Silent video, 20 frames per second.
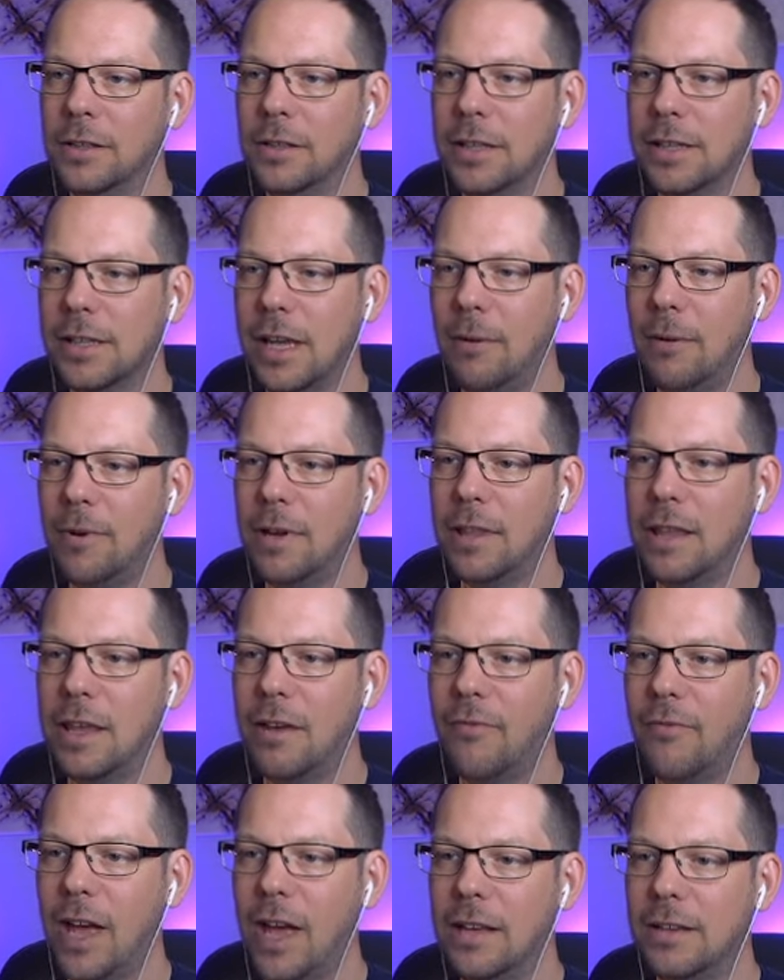Let's get rid of the
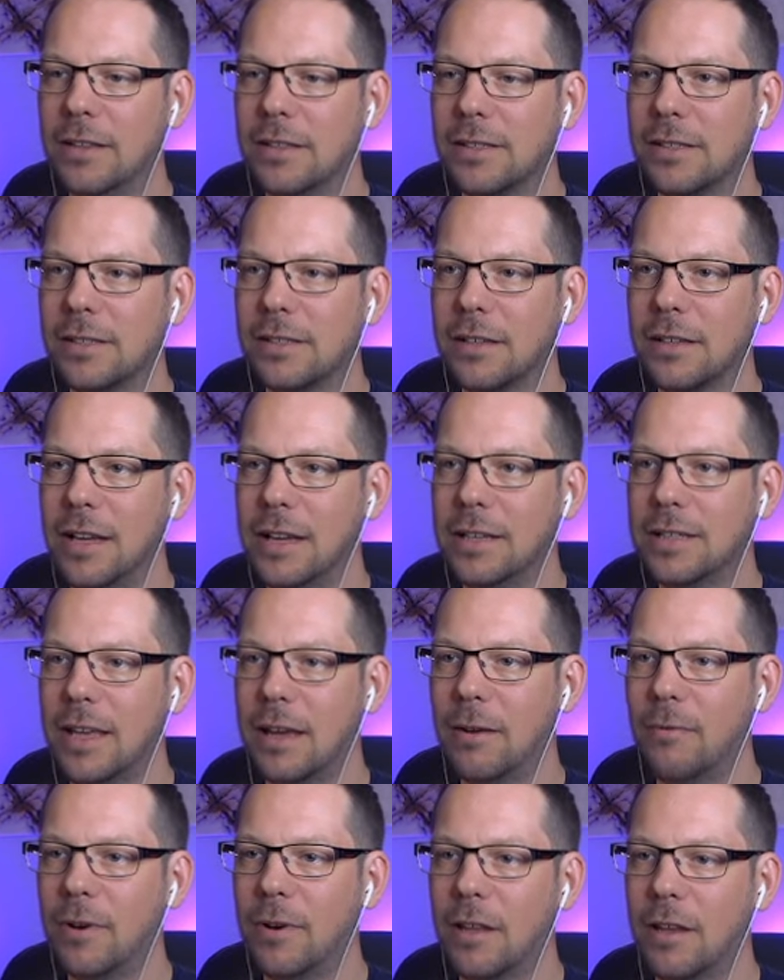events. Let's
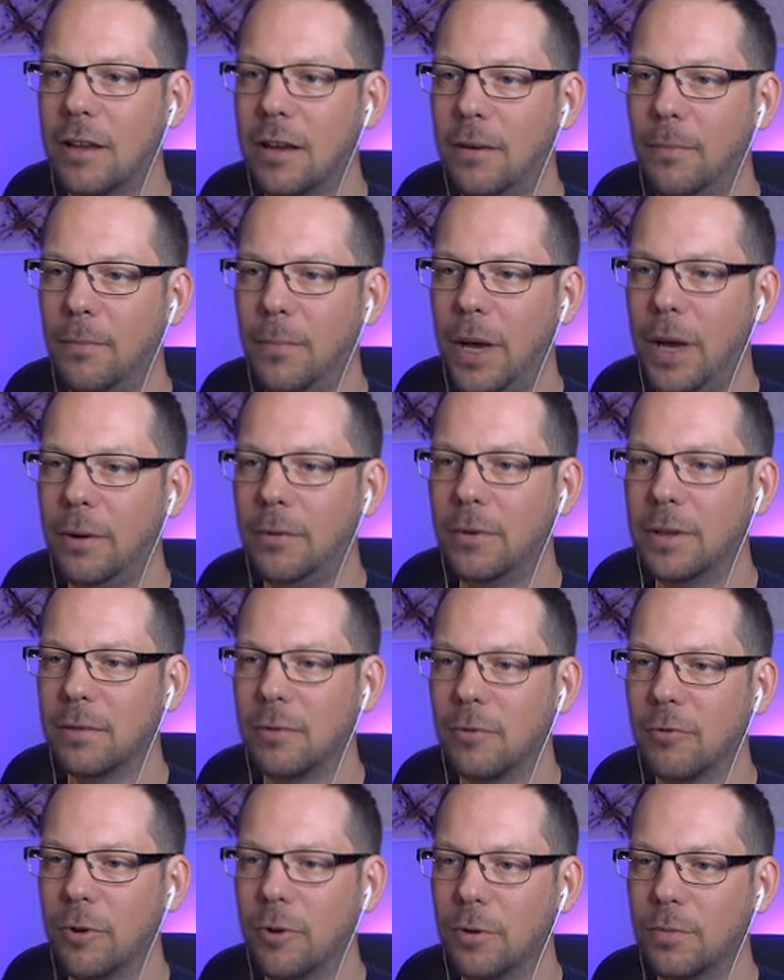get rid of the
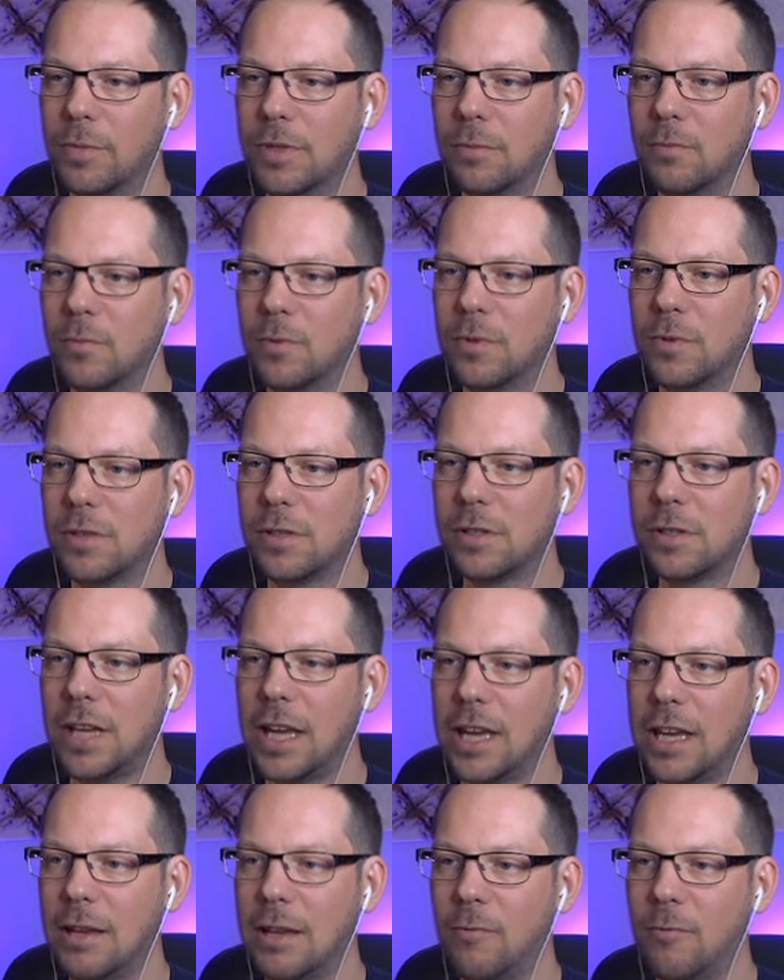component groups. And we'll just
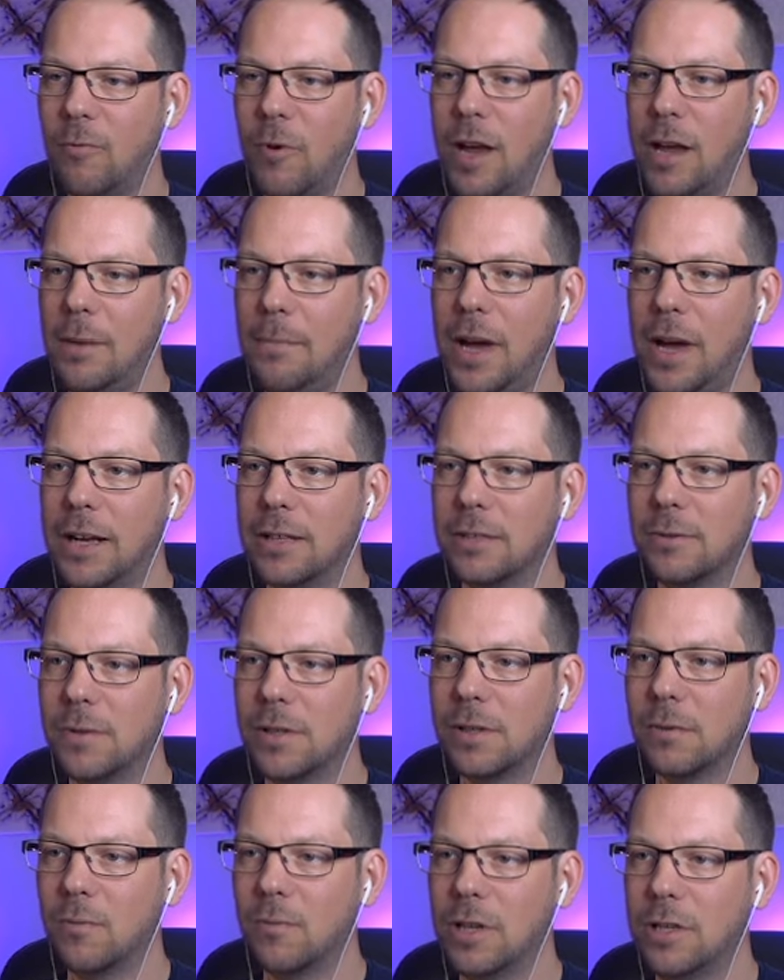take it right back to
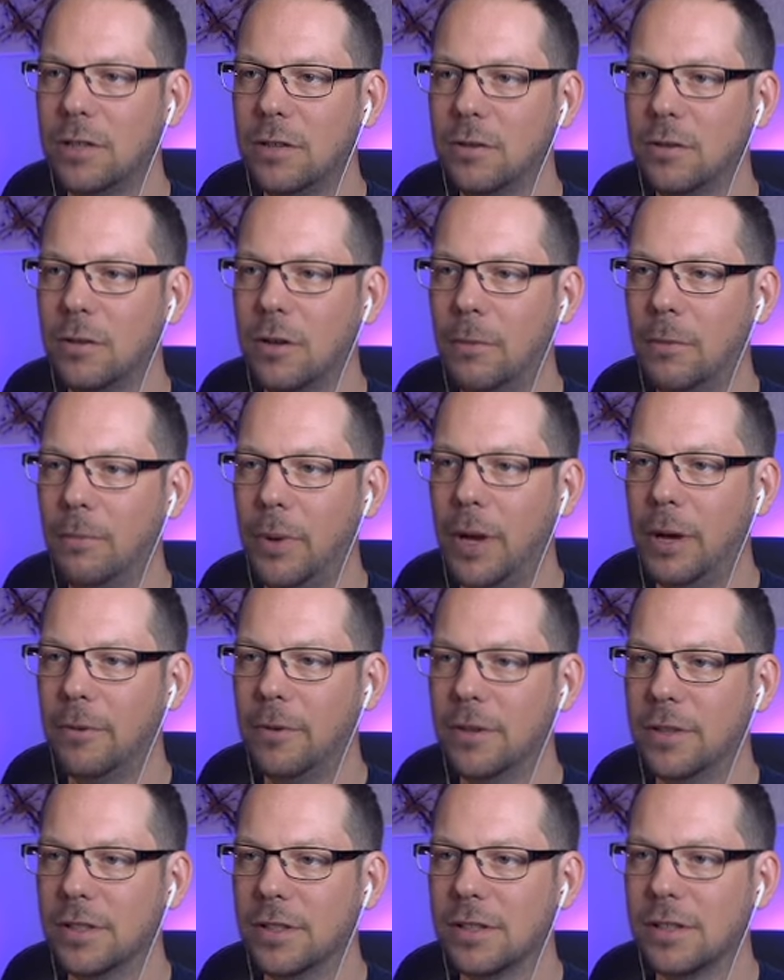its original
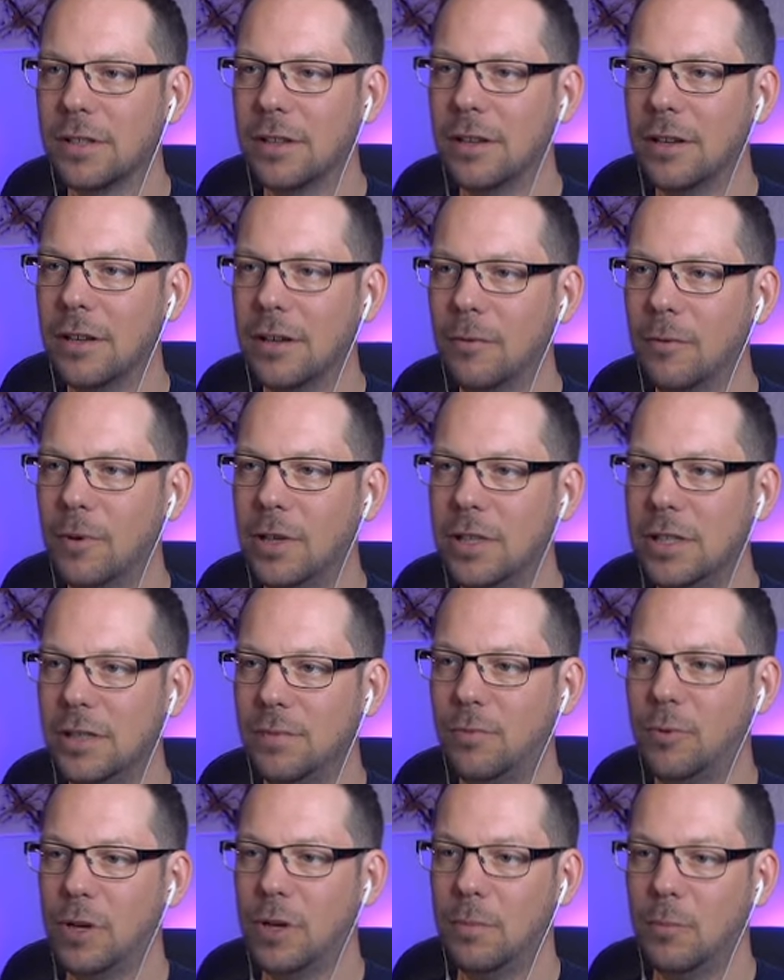components, which is
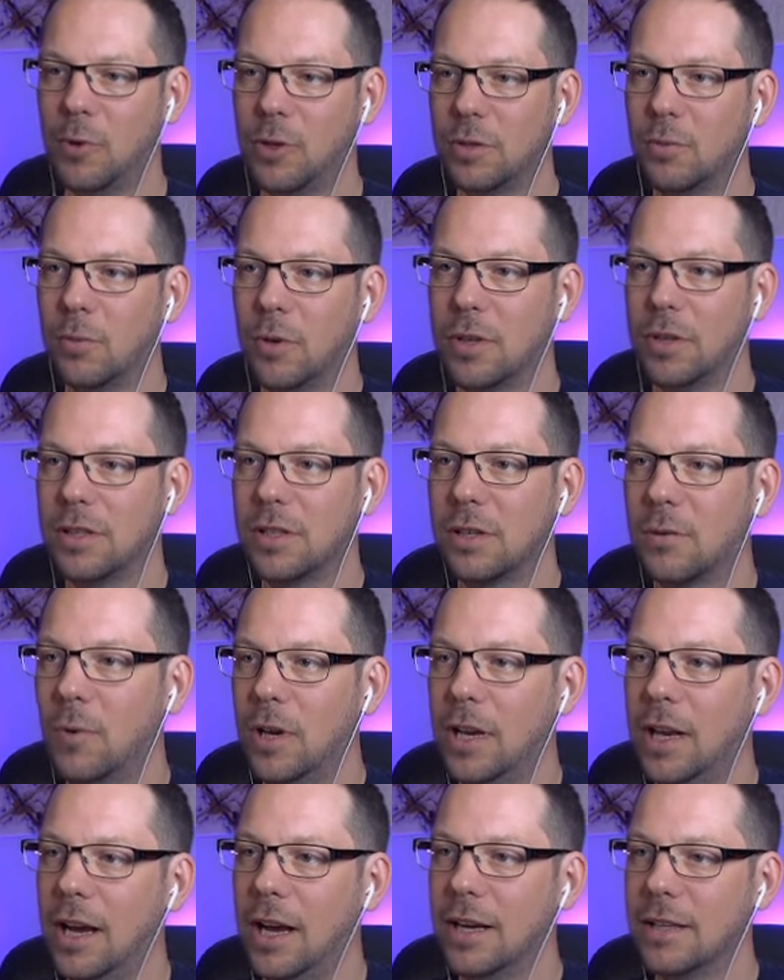pretty much what the
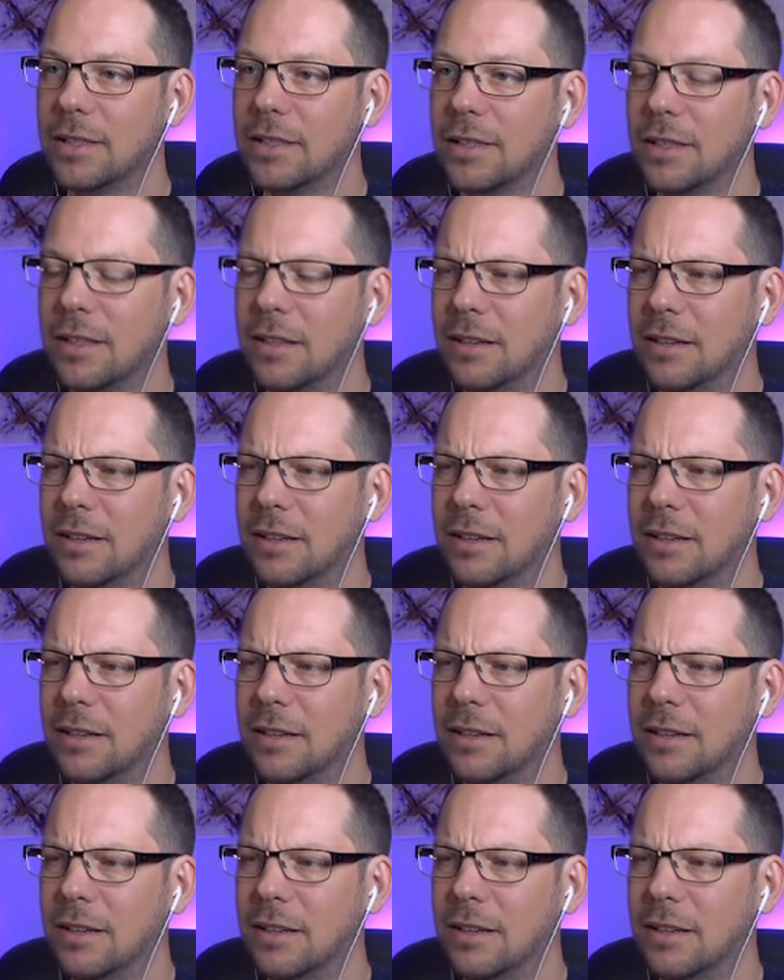squid has.